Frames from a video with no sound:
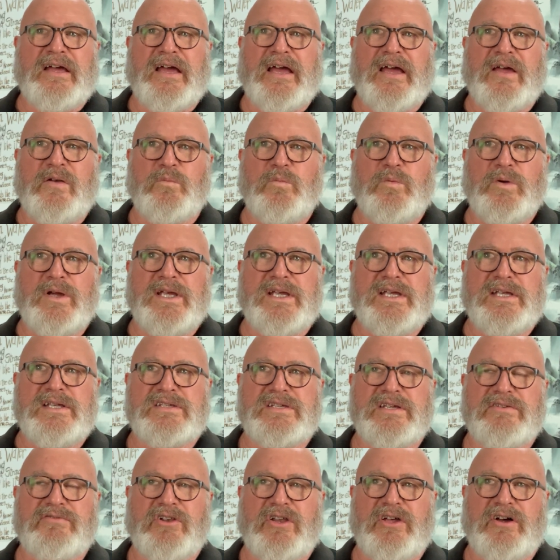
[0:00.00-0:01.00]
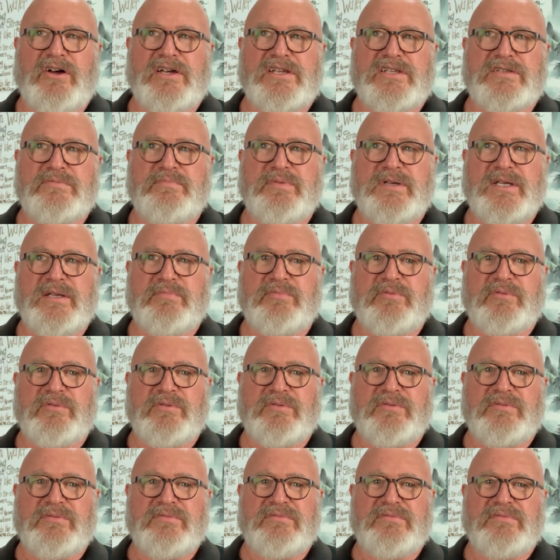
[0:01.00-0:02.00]
And we civilized
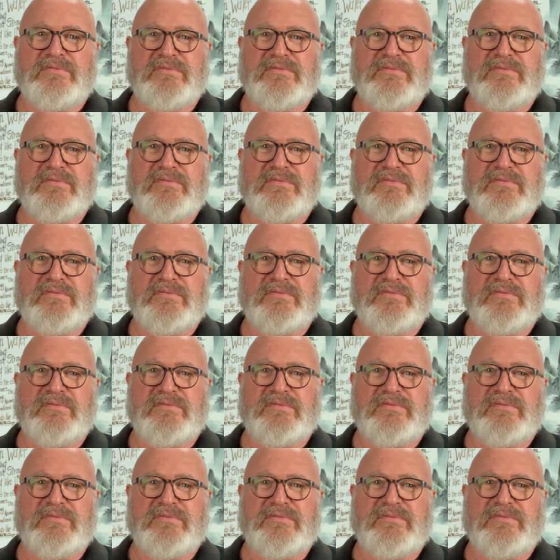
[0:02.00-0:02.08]
people